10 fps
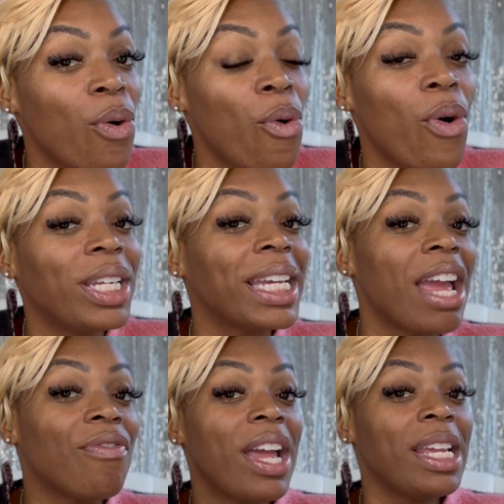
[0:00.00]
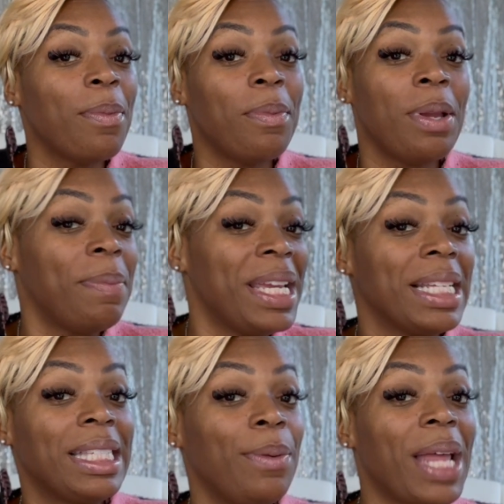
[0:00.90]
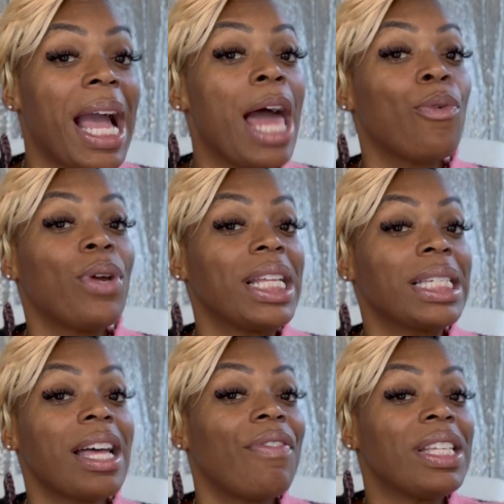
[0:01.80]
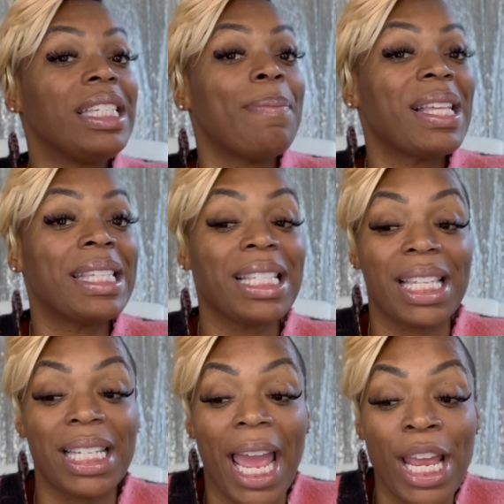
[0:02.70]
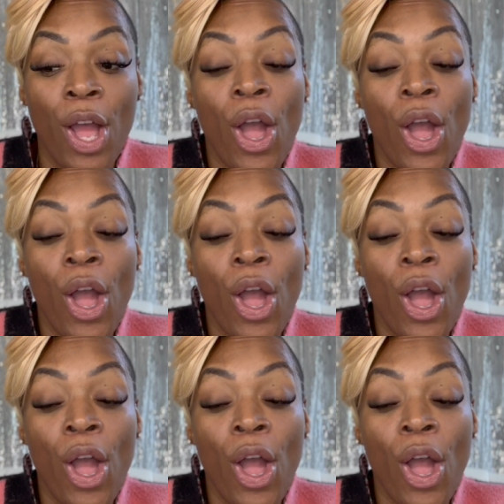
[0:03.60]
on a get ready with me to see what I got on and stuff and see my scent of the night.